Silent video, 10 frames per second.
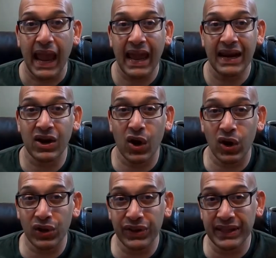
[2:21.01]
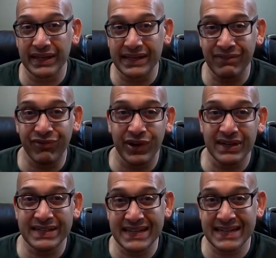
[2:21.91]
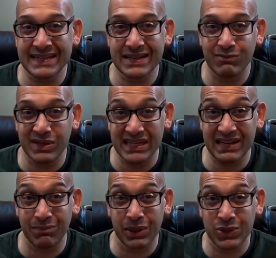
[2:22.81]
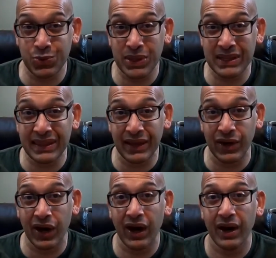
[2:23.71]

and all the different systems in between there.